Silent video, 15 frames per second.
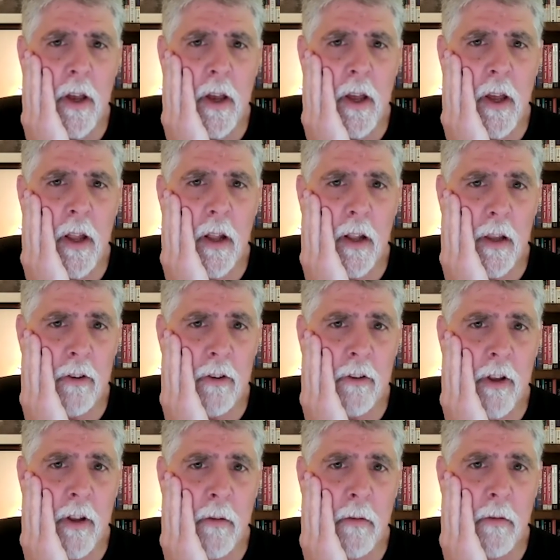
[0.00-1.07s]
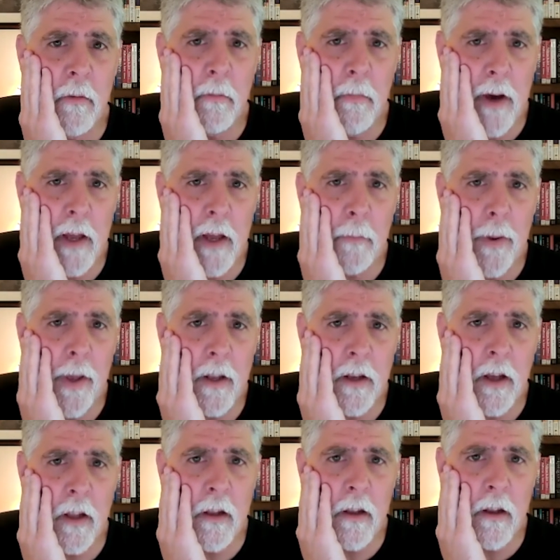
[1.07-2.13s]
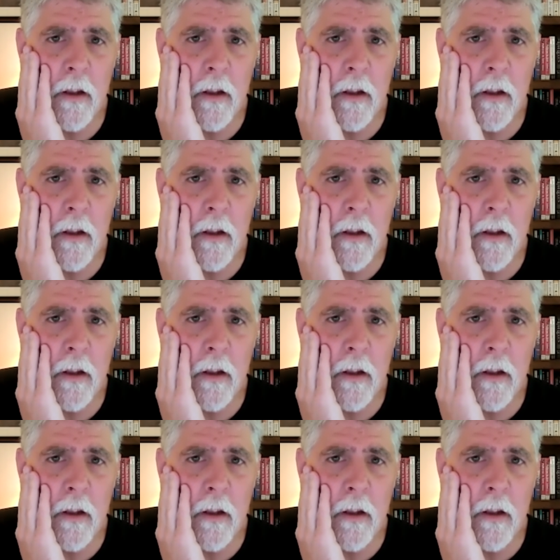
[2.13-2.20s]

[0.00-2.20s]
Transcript: at least in my opinion,